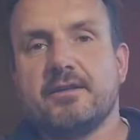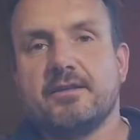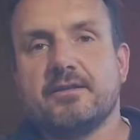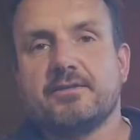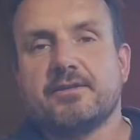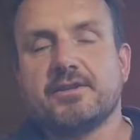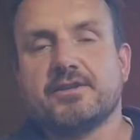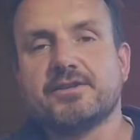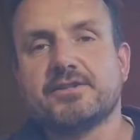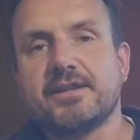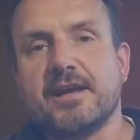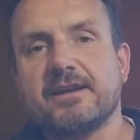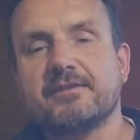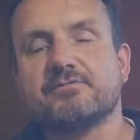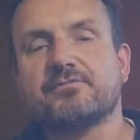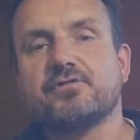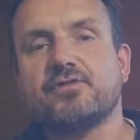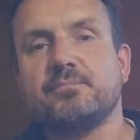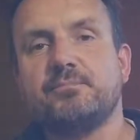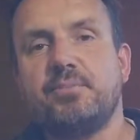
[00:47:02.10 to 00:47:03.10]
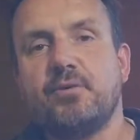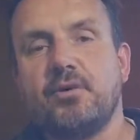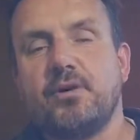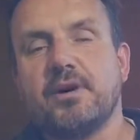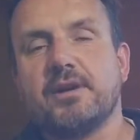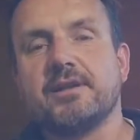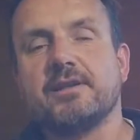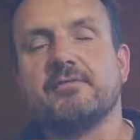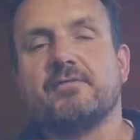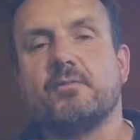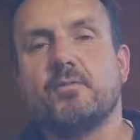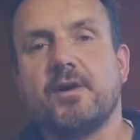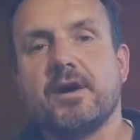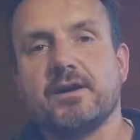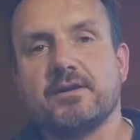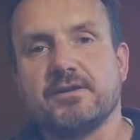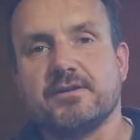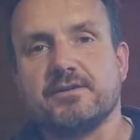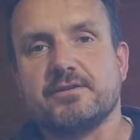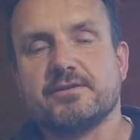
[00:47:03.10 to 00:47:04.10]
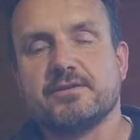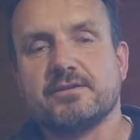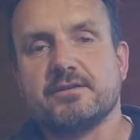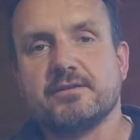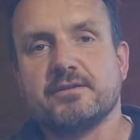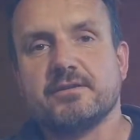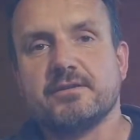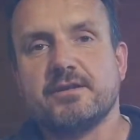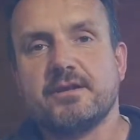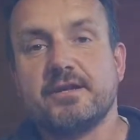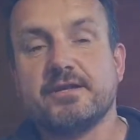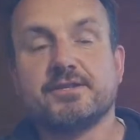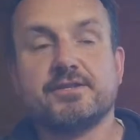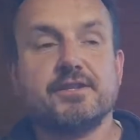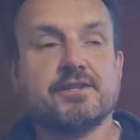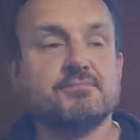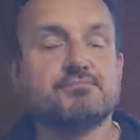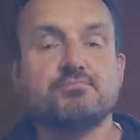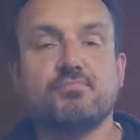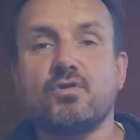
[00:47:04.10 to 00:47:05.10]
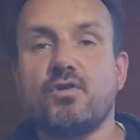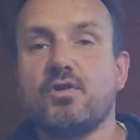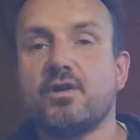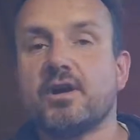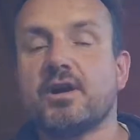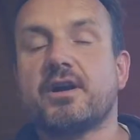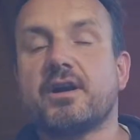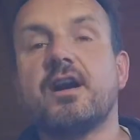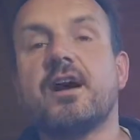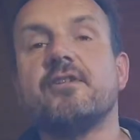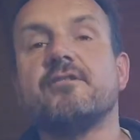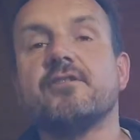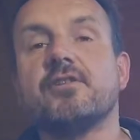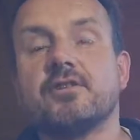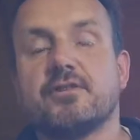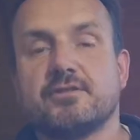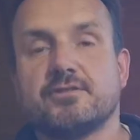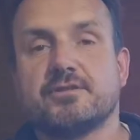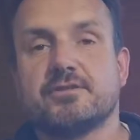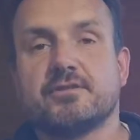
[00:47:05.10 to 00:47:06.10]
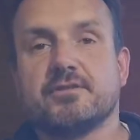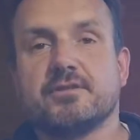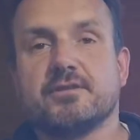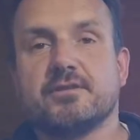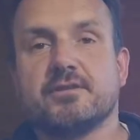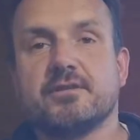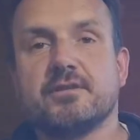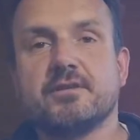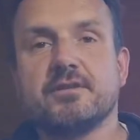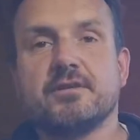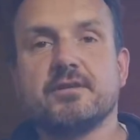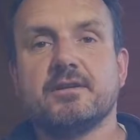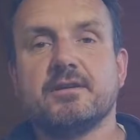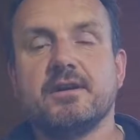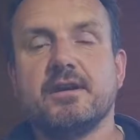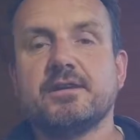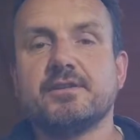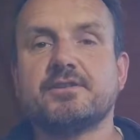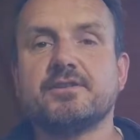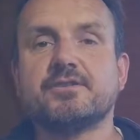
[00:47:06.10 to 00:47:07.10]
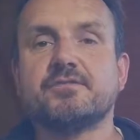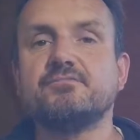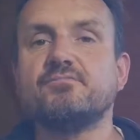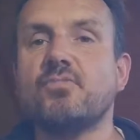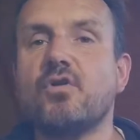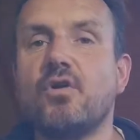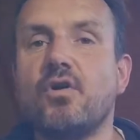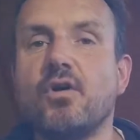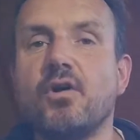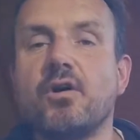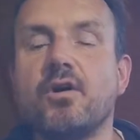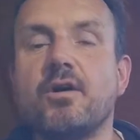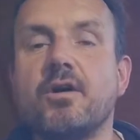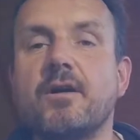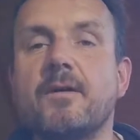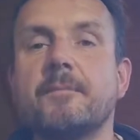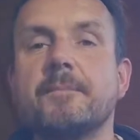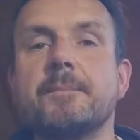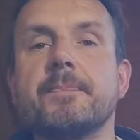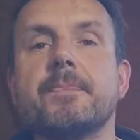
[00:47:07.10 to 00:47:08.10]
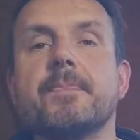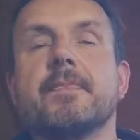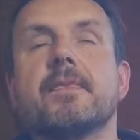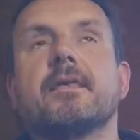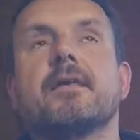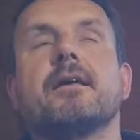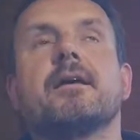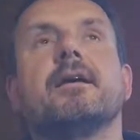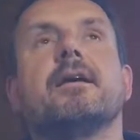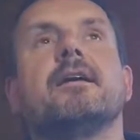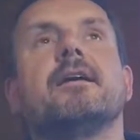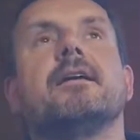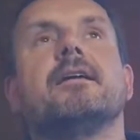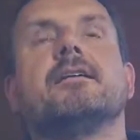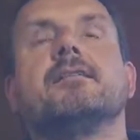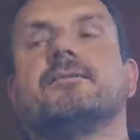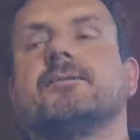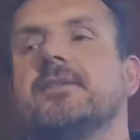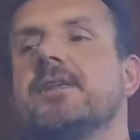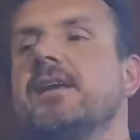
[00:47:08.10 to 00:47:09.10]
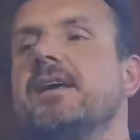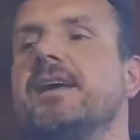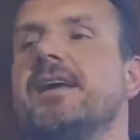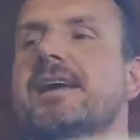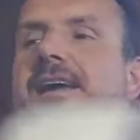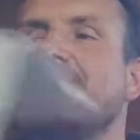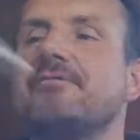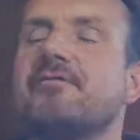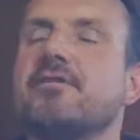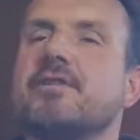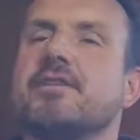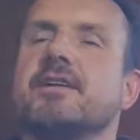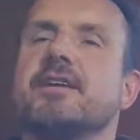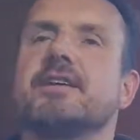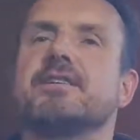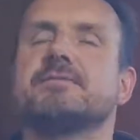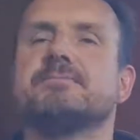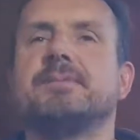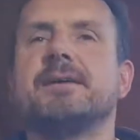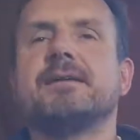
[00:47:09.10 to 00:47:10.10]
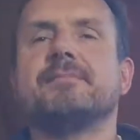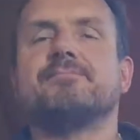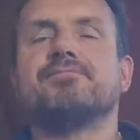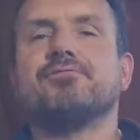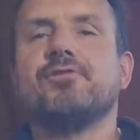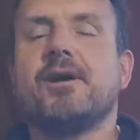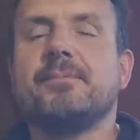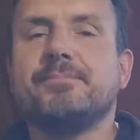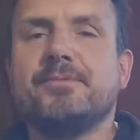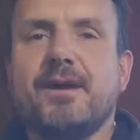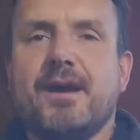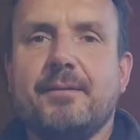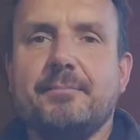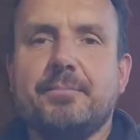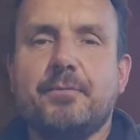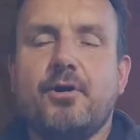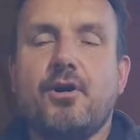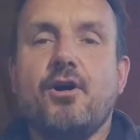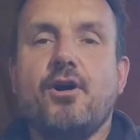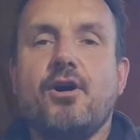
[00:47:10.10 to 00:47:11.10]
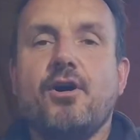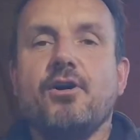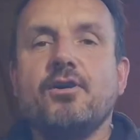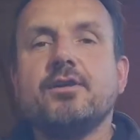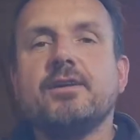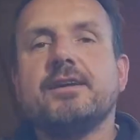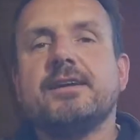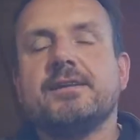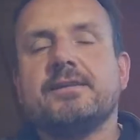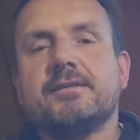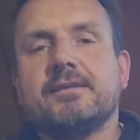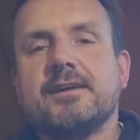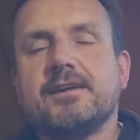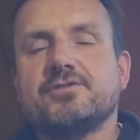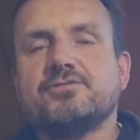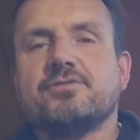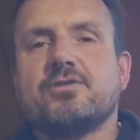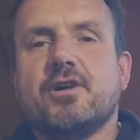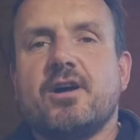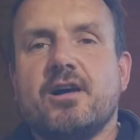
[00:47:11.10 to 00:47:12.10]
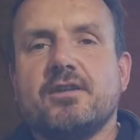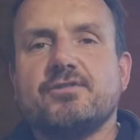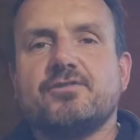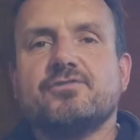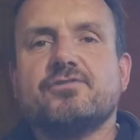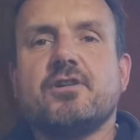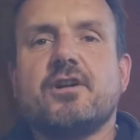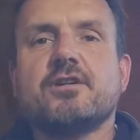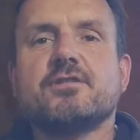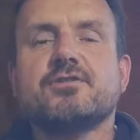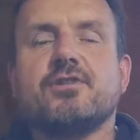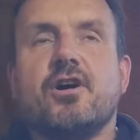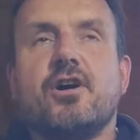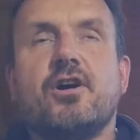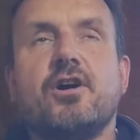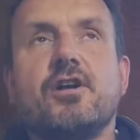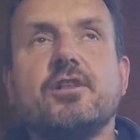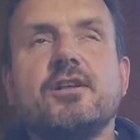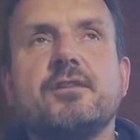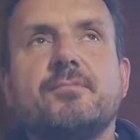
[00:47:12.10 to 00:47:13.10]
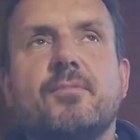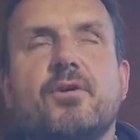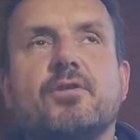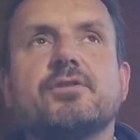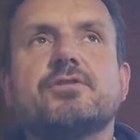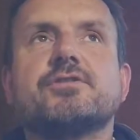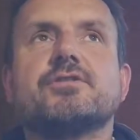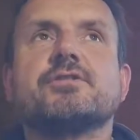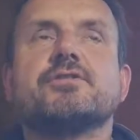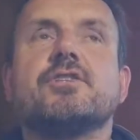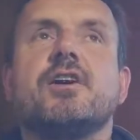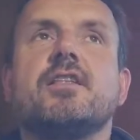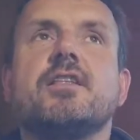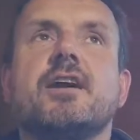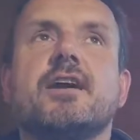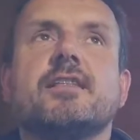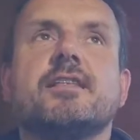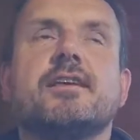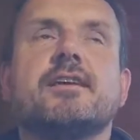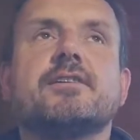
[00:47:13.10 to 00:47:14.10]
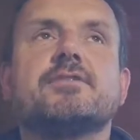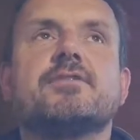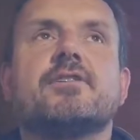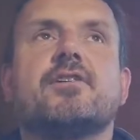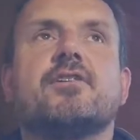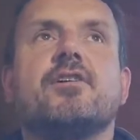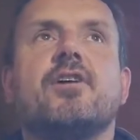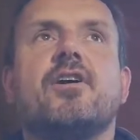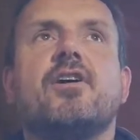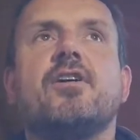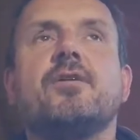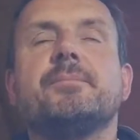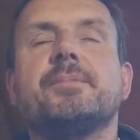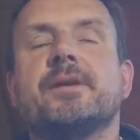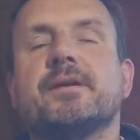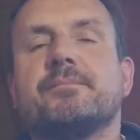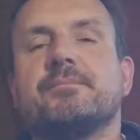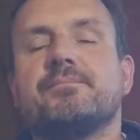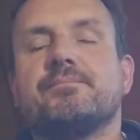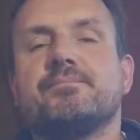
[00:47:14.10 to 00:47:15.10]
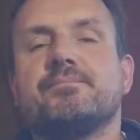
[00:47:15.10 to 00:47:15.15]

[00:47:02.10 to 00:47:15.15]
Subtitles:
the central point of awareness. It's just more covers. It's just more, everything is being propped up. All intellectual constructs, all emotions, all ideas are all being